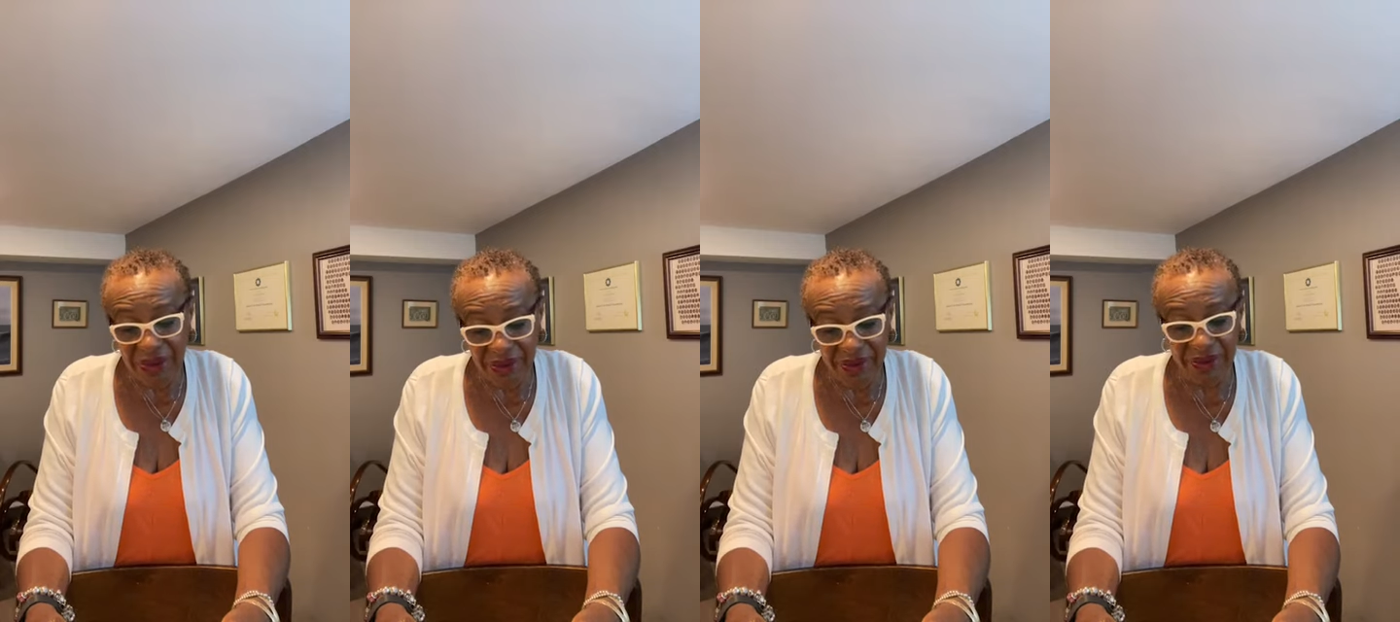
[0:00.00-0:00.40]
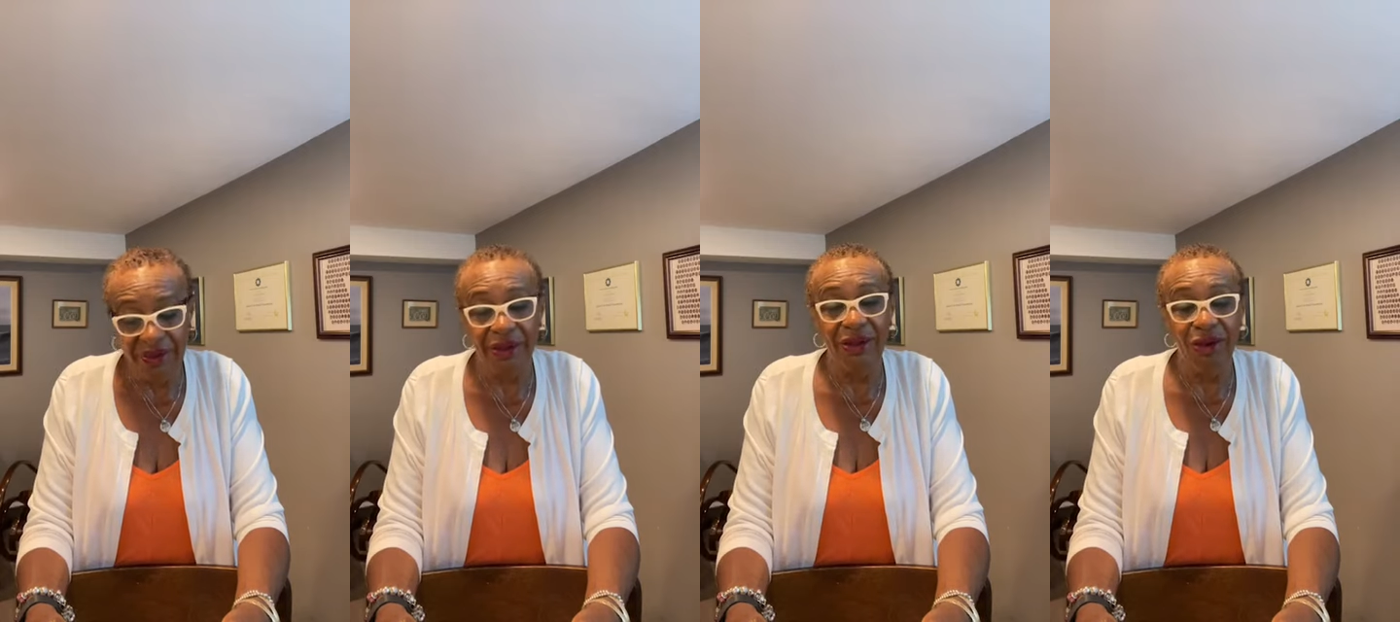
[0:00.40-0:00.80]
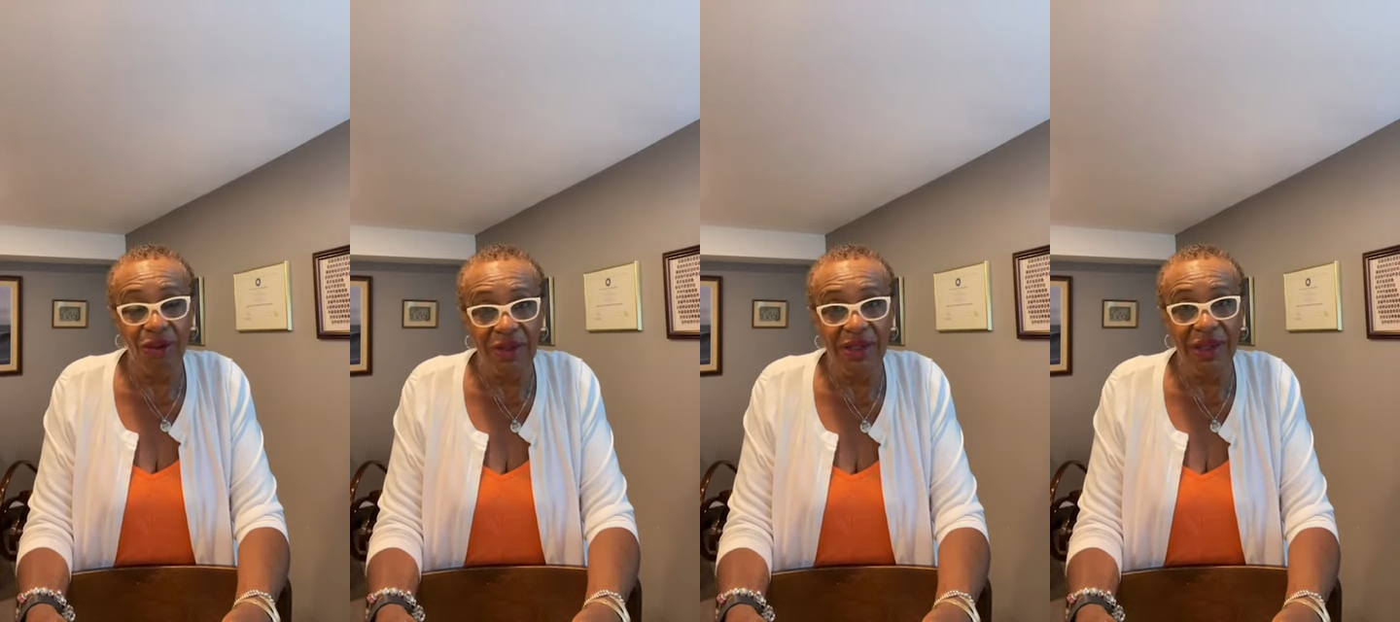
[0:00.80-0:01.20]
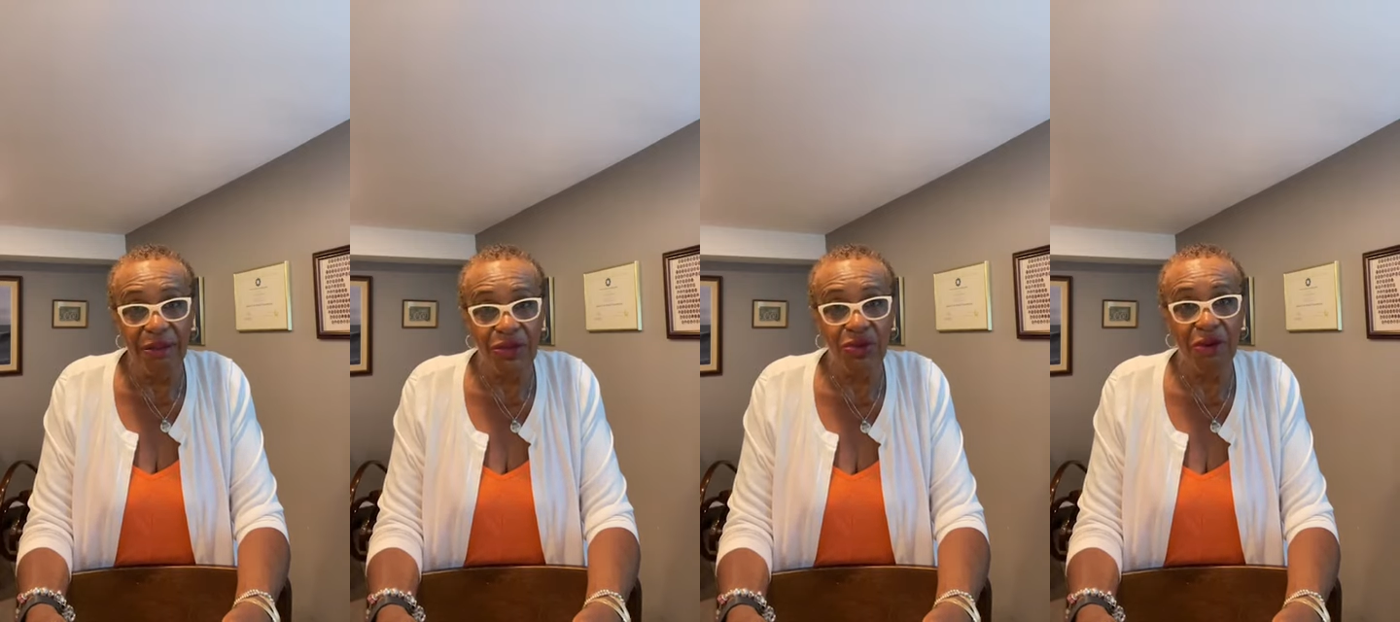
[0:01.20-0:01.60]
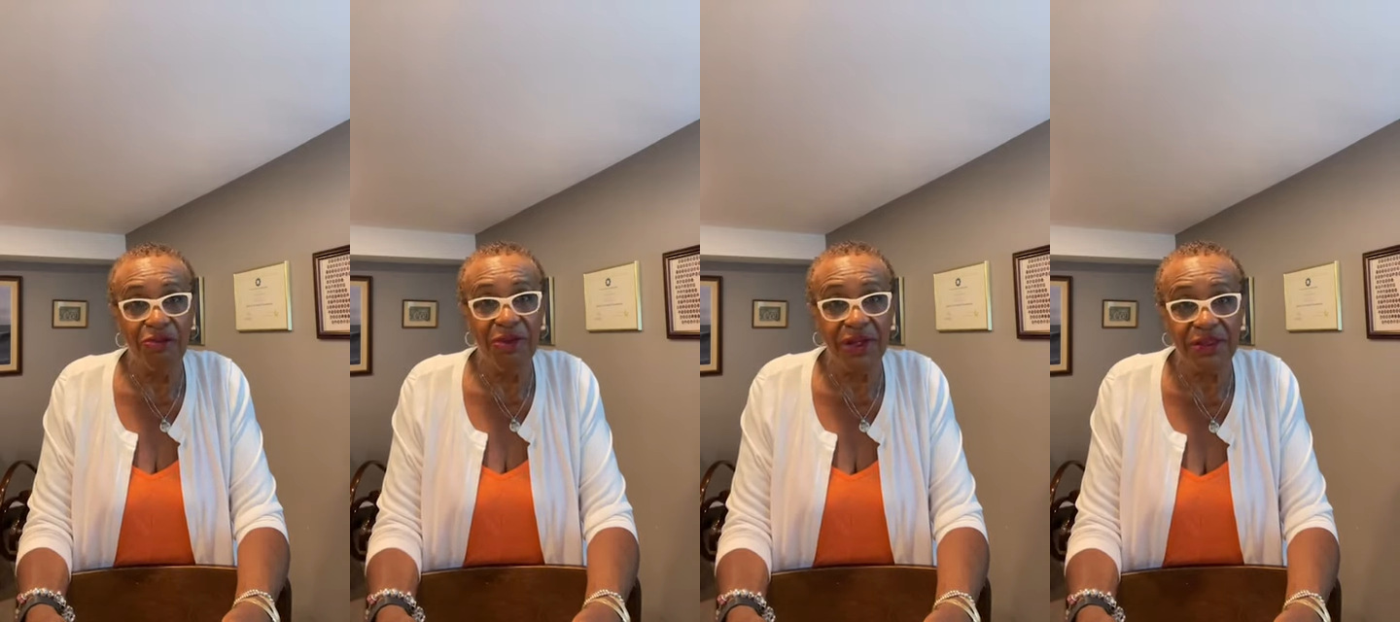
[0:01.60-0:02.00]
been there allowing them to
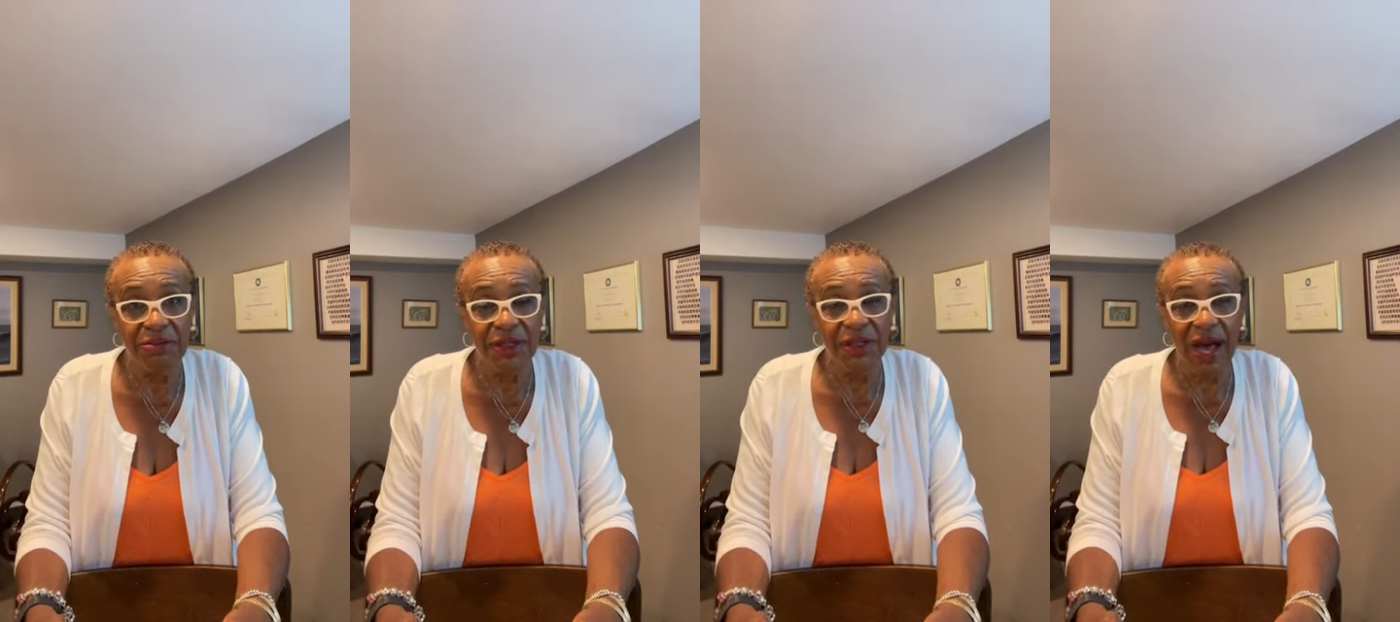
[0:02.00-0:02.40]
affect me.